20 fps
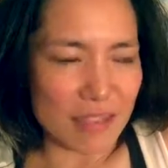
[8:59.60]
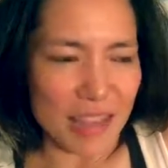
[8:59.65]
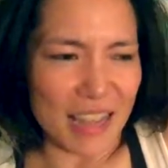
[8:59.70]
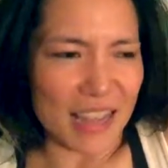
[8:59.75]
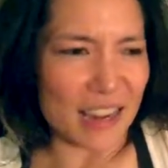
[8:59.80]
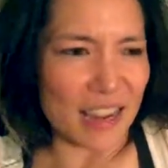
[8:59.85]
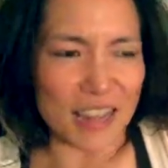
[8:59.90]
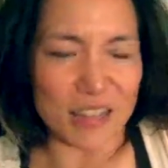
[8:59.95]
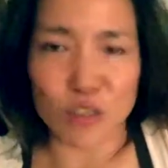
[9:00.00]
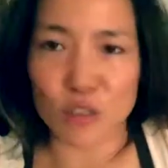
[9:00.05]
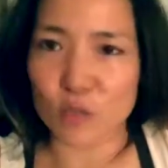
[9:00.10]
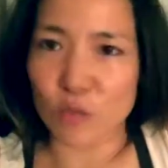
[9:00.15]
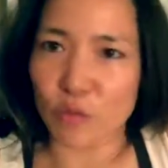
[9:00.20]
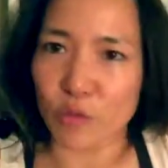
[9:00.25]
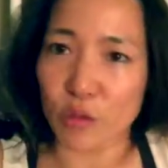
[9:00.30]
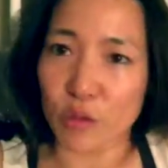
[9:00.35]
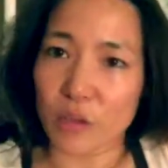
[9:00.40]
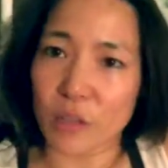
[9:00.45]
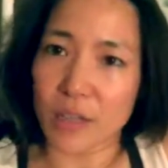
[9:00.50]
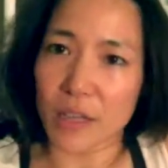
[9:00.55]
I just
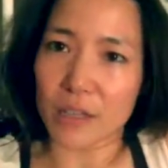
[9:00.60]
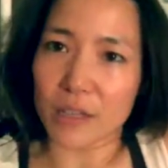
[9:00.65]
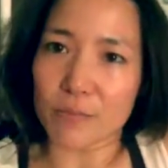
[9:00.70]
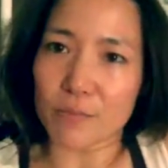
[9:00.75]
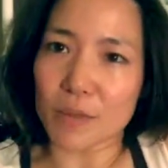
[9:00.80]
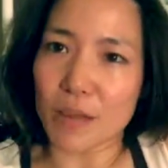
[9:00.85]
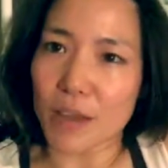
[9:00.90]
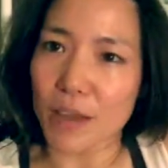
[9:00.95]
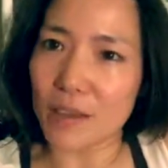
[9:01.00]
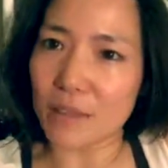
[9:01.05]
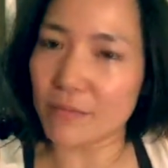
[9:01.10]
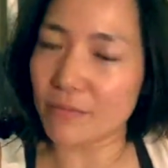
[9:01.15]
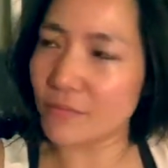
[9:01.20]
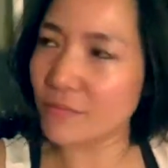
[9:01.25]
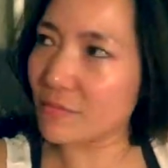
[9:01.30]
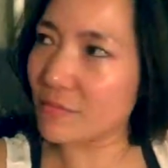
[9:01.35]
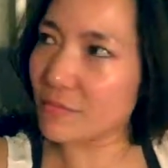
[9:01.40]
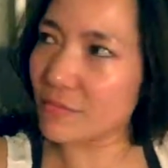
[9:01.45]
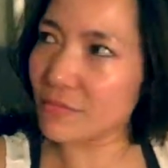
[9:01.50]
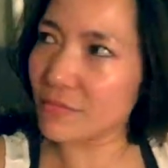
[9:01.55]
feel like I'm not,
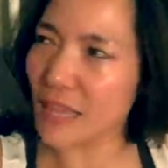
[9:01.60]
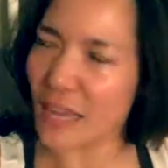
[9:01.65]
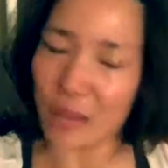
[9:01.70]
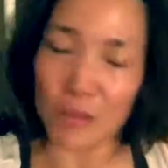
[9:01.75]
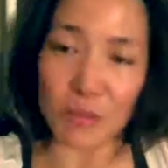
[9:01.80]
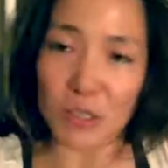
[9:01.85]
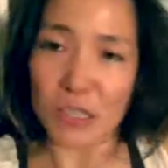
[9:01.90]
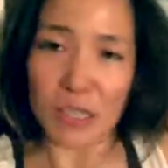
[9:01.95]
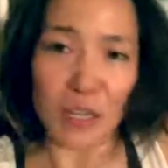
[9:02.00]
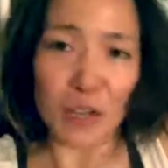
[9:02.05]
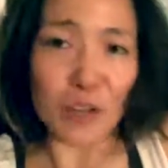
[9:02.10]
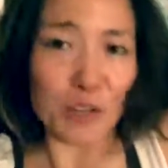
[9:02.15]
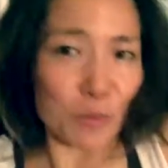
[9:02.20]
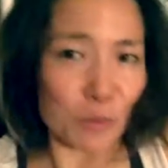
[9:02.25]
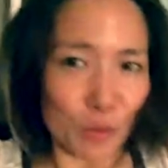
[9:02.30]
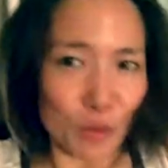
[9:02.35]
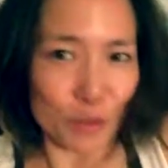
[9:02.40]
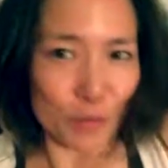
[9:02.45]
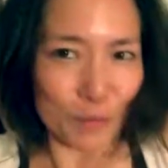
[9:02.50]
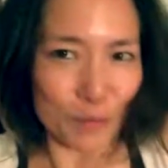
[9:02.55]
like I was just
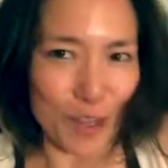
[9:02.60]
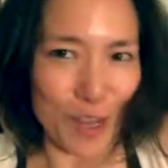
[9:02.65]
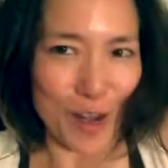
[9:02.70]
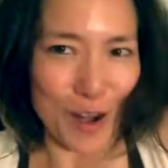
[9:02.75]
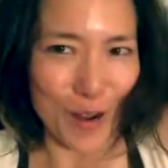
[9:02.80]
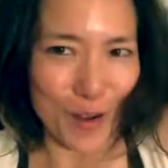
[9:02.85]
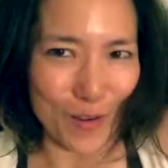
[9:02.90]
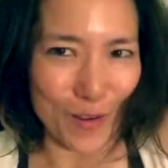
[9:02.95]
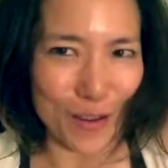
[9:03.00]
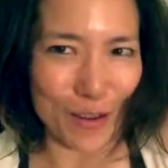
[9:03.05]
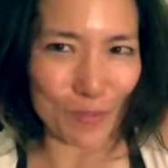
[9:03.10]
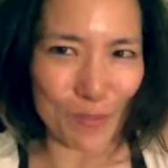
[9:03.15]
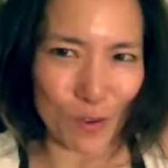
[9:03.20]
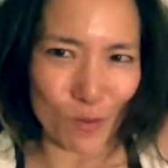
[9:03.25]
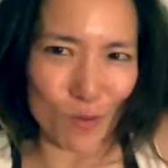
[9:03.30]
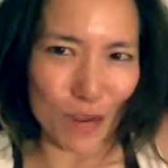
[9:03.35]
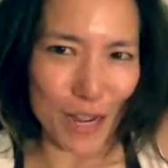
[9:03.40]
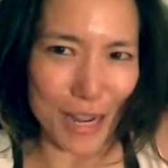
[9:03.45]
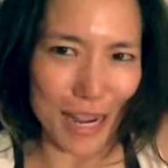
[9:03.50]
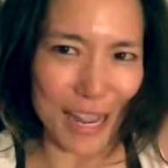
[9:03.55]
irritable, and I'm
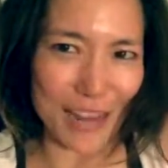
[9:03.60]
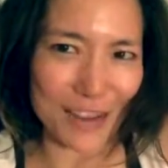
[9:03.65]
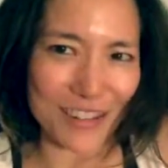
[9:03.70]
like, what kind of